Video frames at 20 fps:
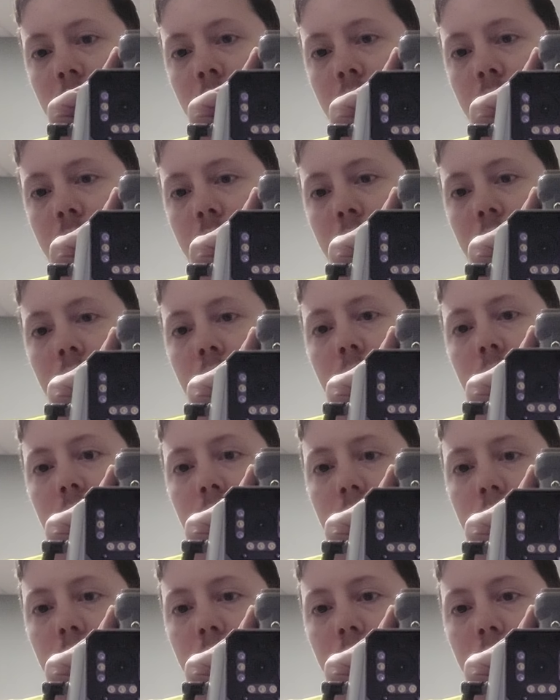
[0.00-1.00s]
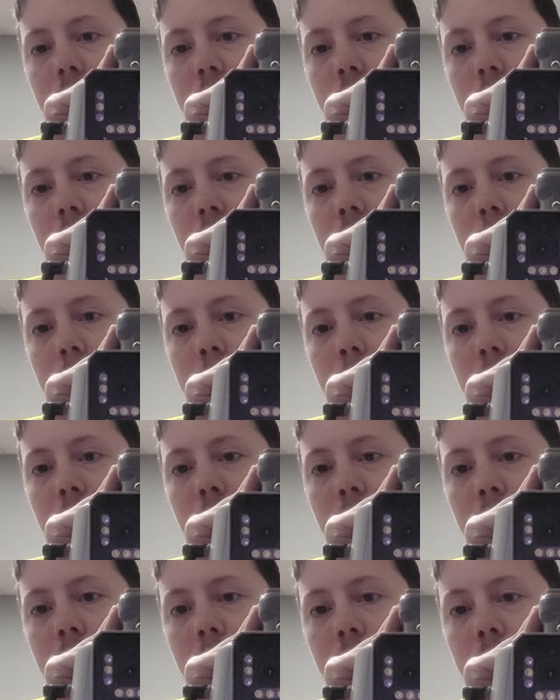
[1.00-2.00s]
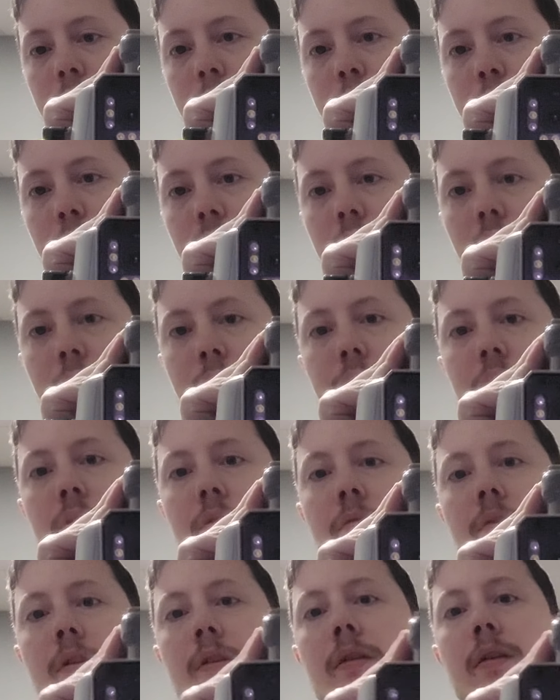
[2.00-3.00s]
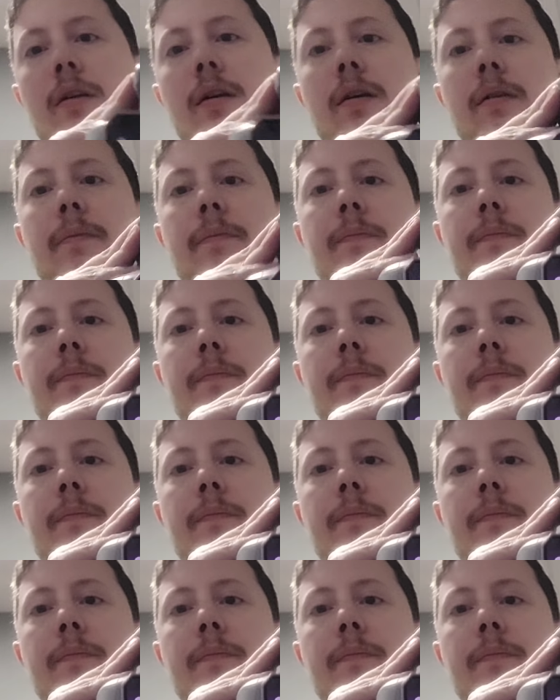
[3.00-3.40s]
and then it's going to begin its boot up protocol.